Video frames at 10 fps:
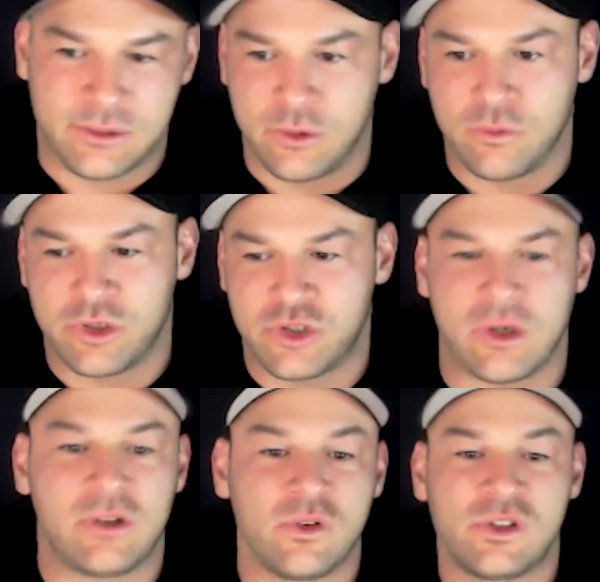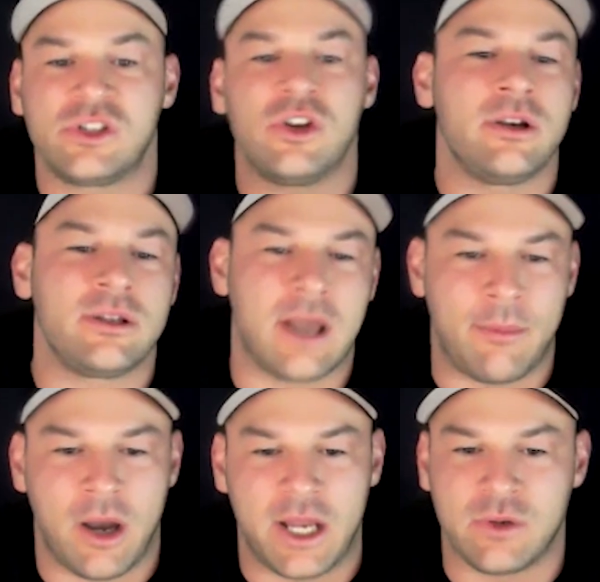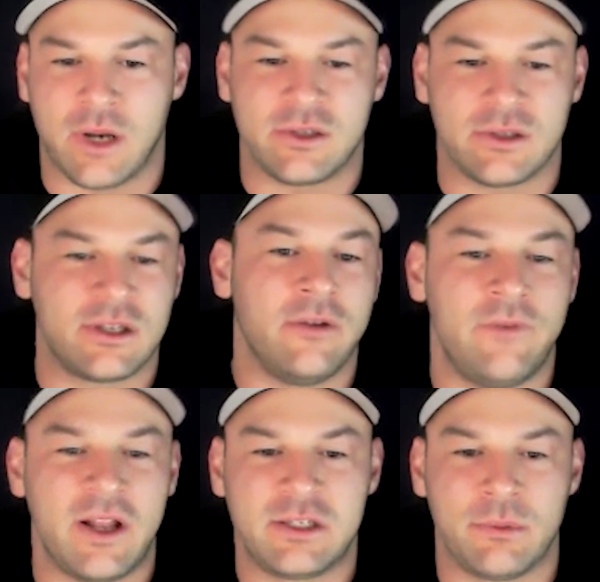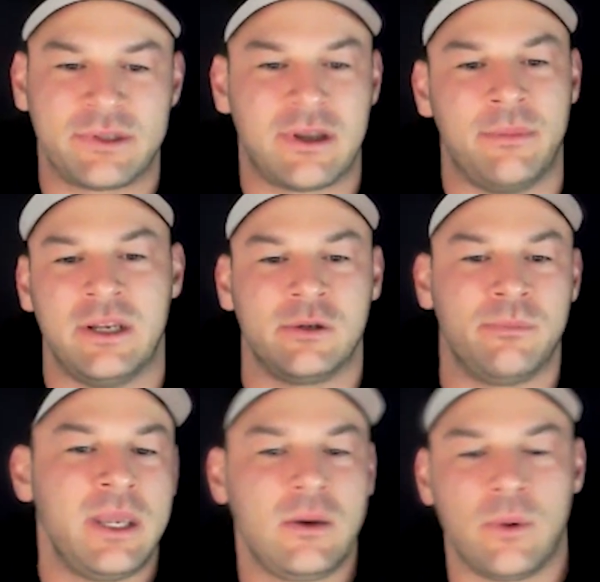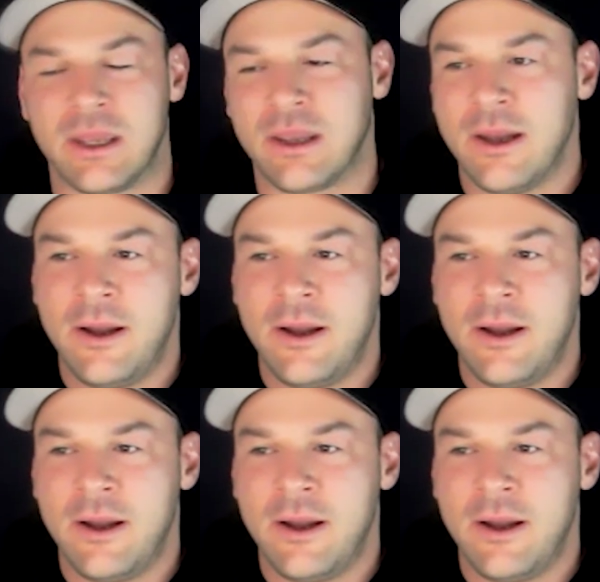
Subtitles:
to restrict to certain carbohydrates or certain vegetables coming into peak week,